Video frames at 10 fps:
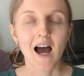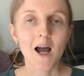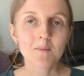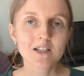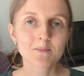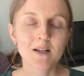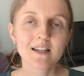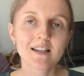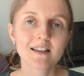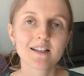I am
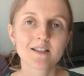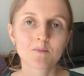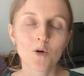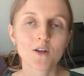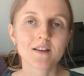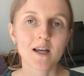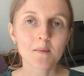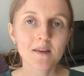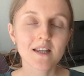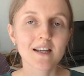explaining this more in
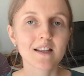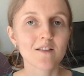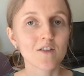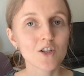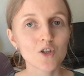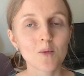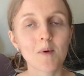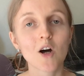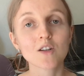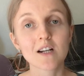depth in the video
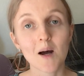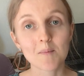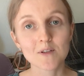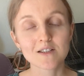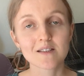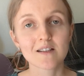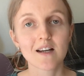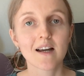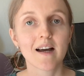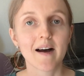about compost
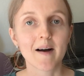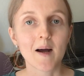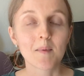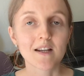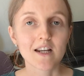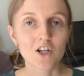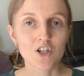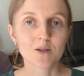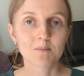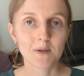
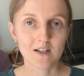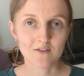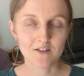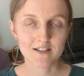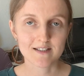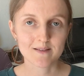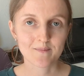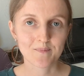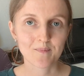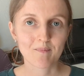application benefits.
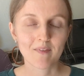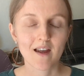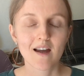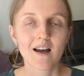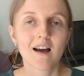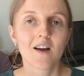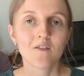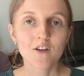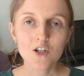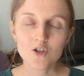
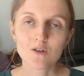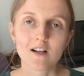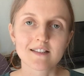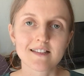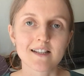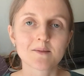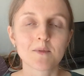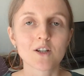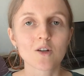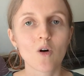Visual
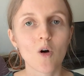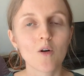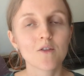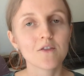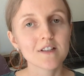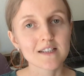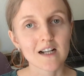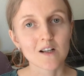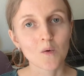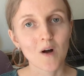assessment or
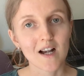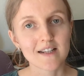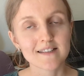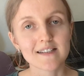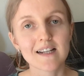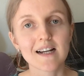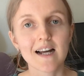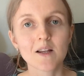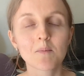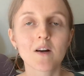physical quality
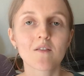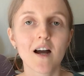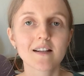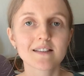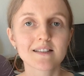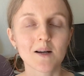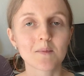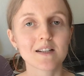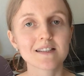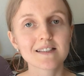can provide some
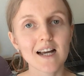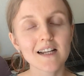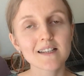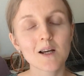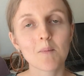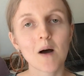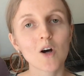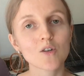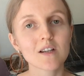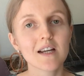insight
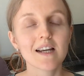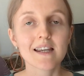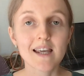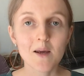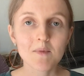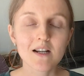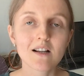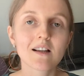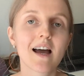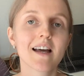about
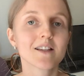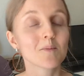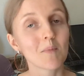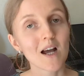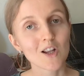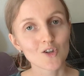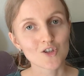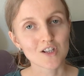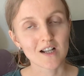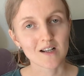chemical and
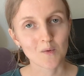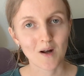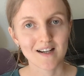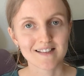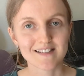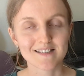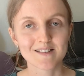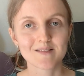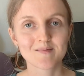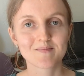biological qualities.